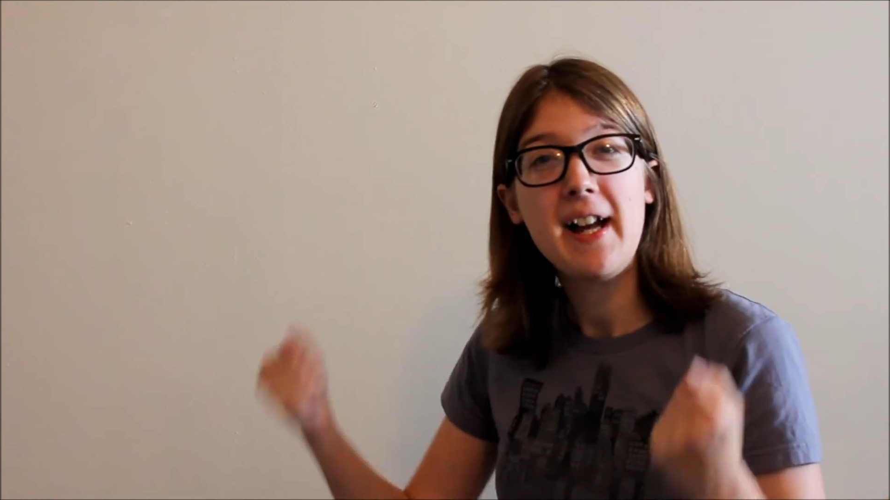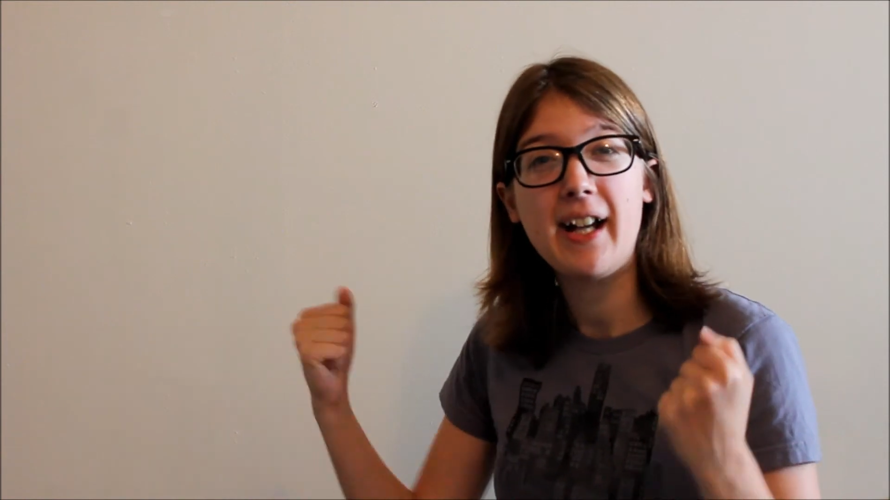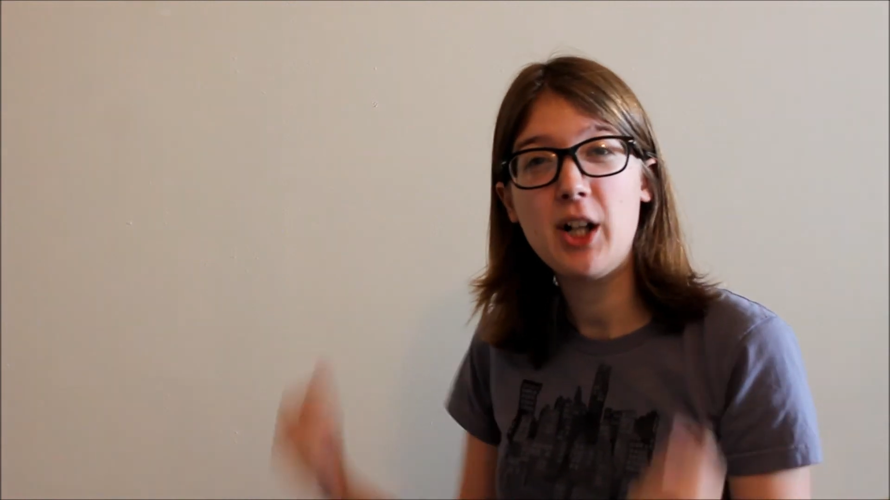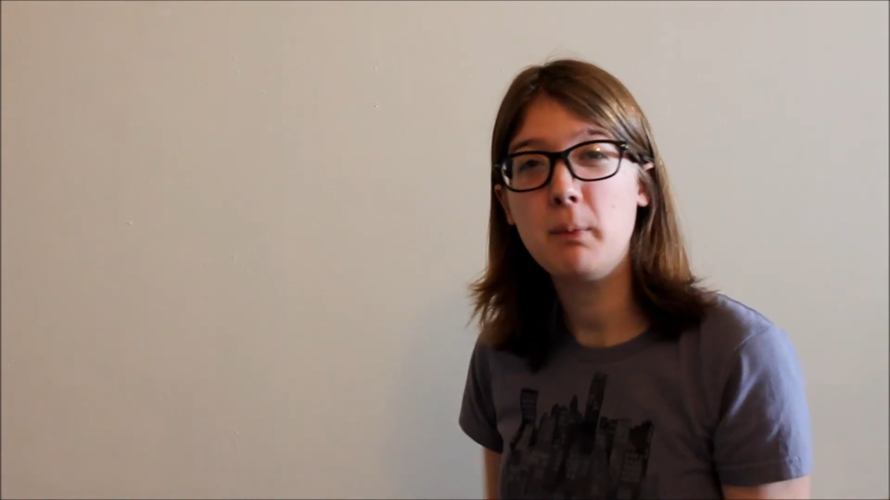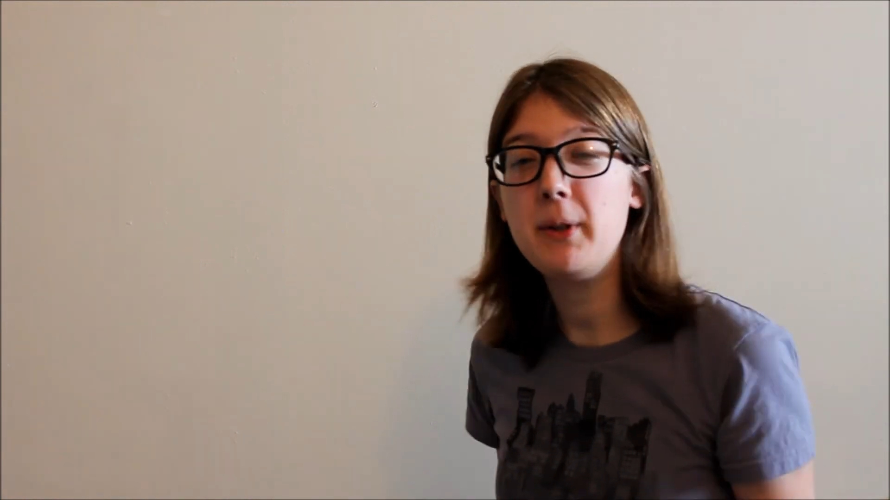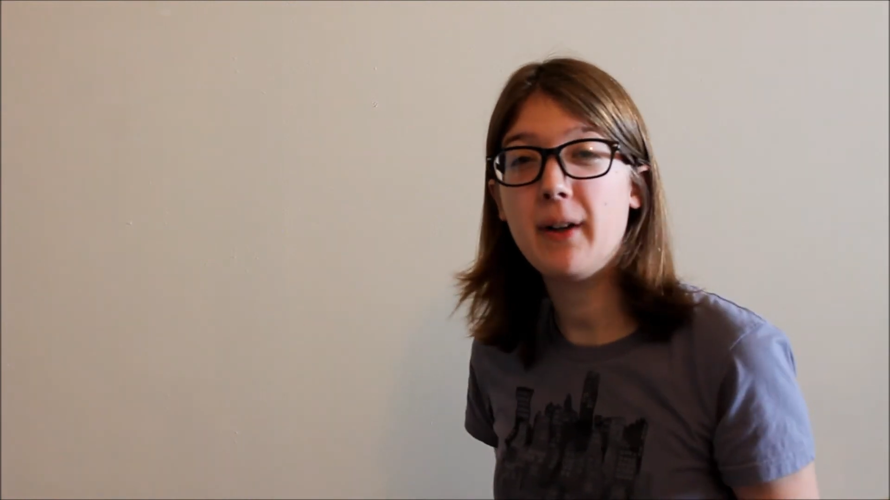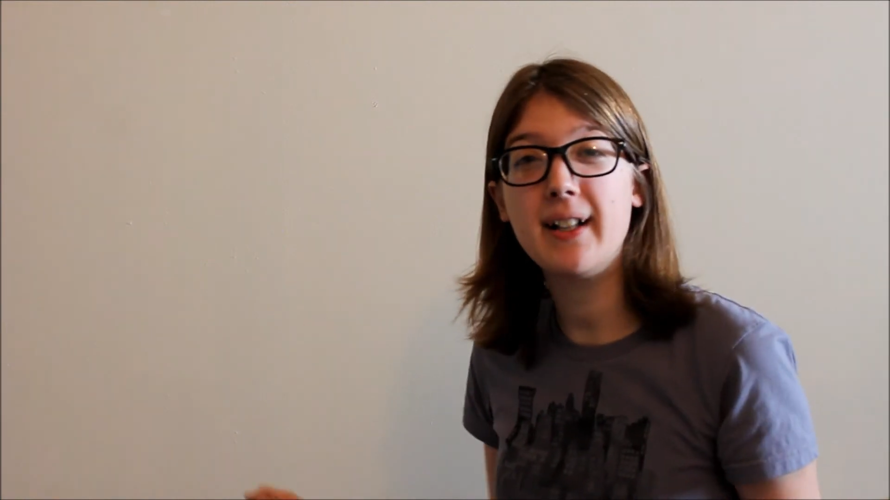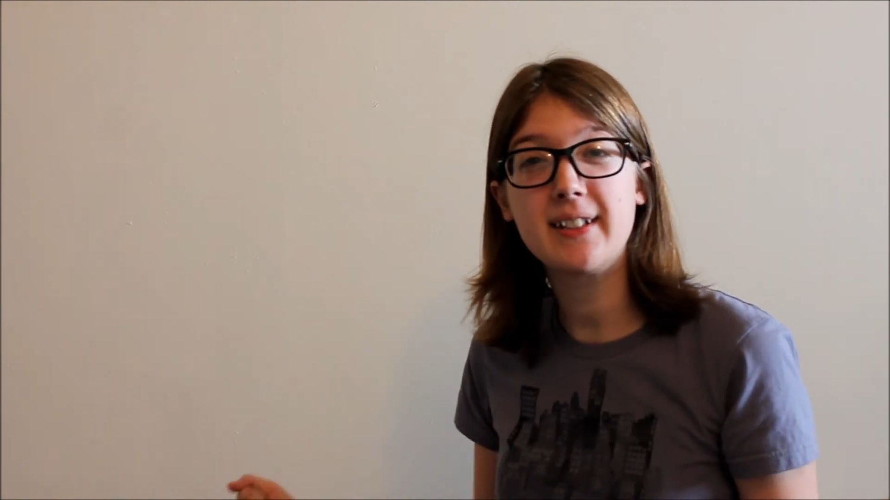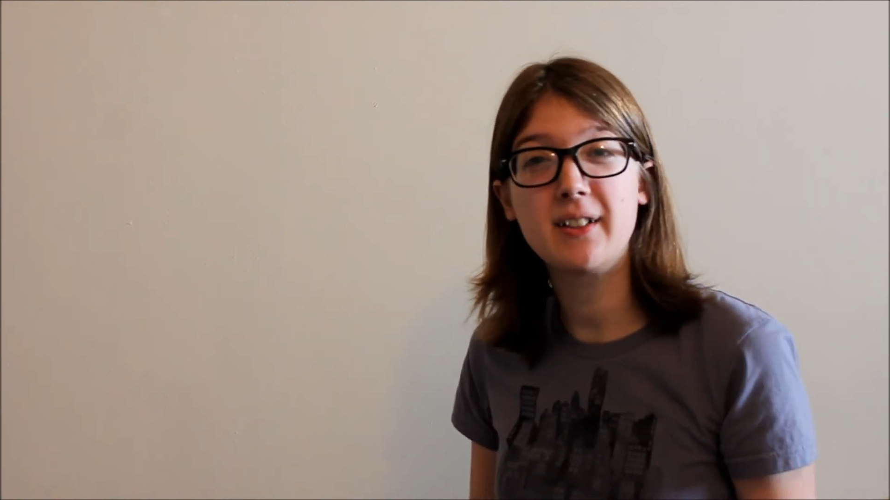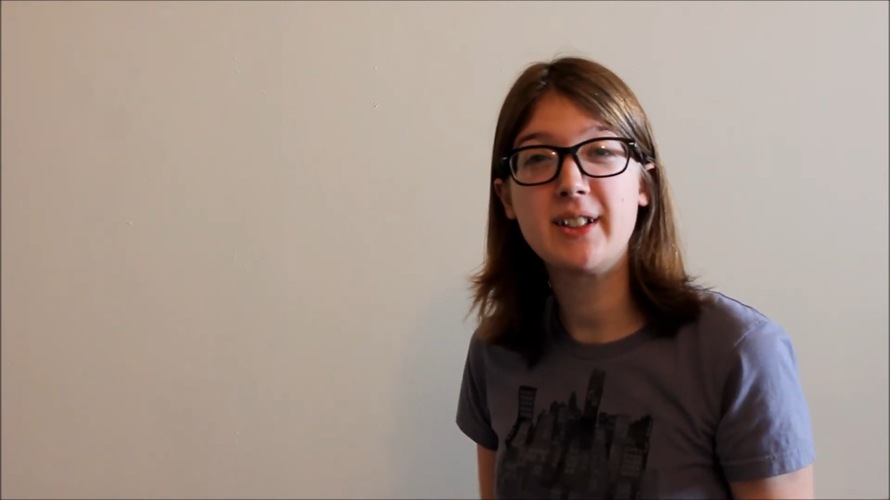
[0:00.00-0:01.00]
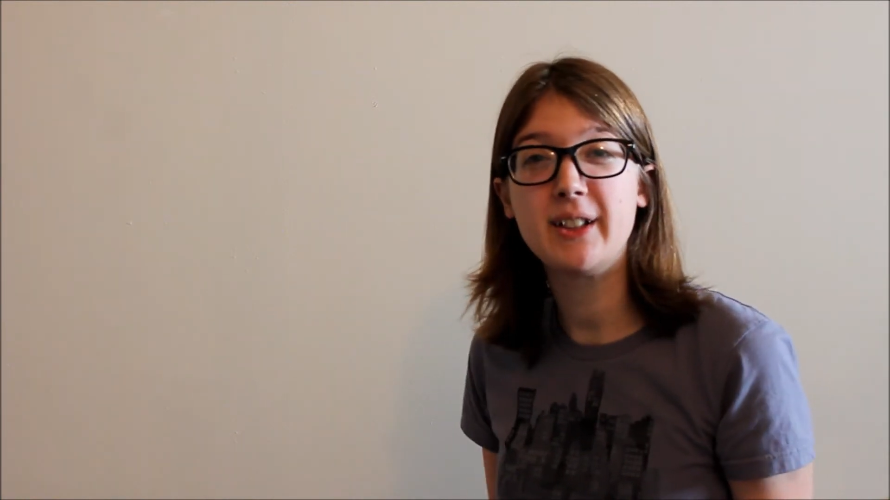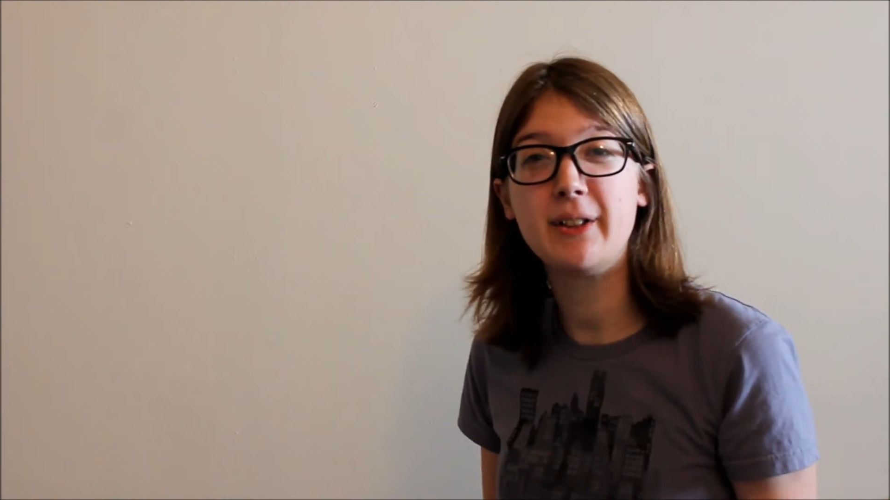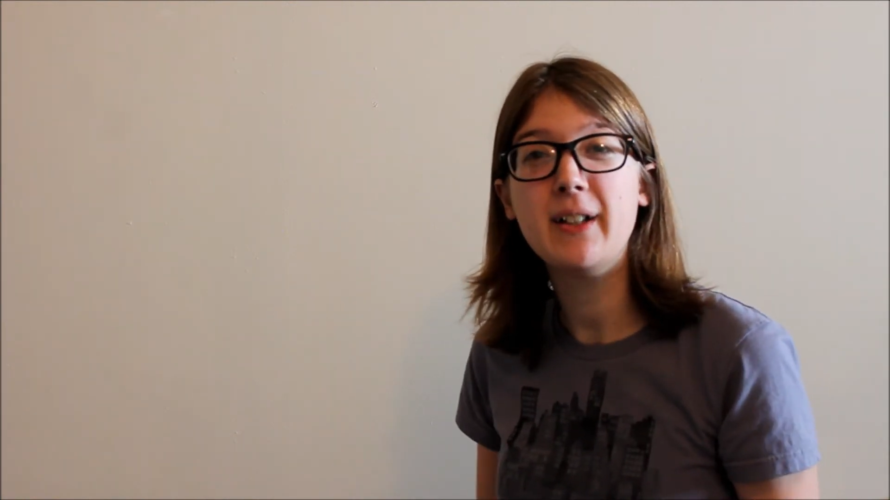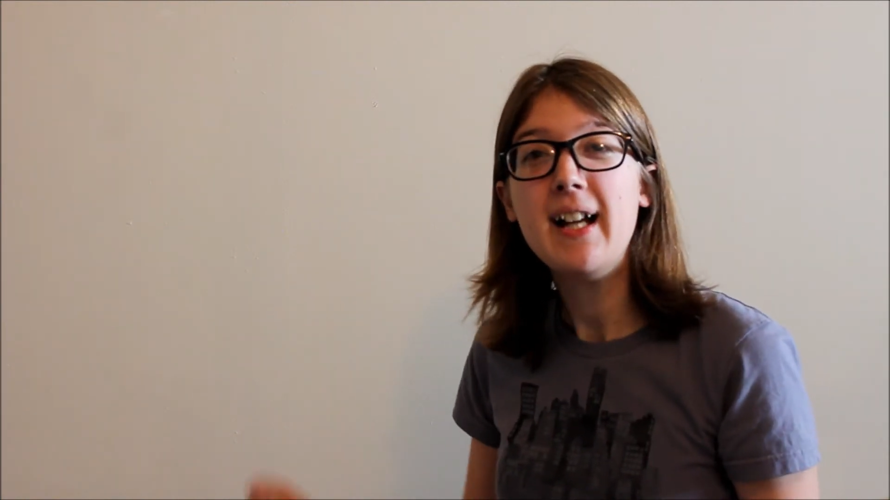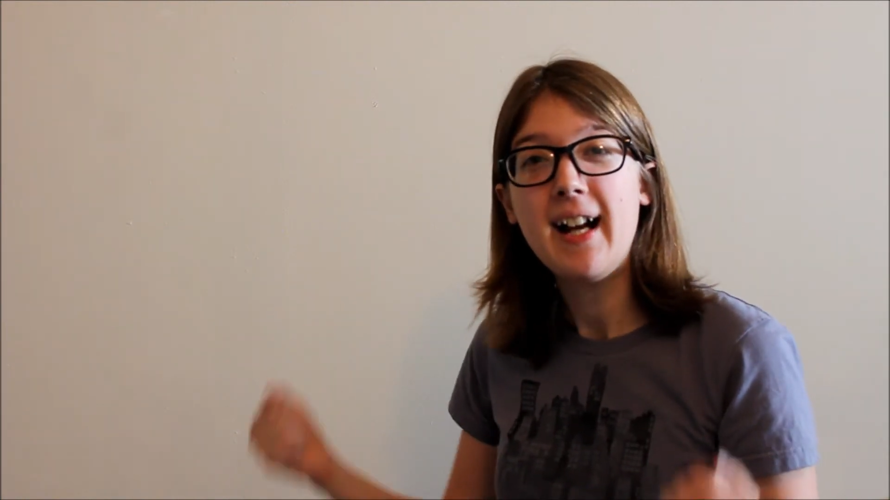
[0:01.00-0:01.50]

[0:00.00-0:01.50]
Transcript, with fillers: I hope you guys are too.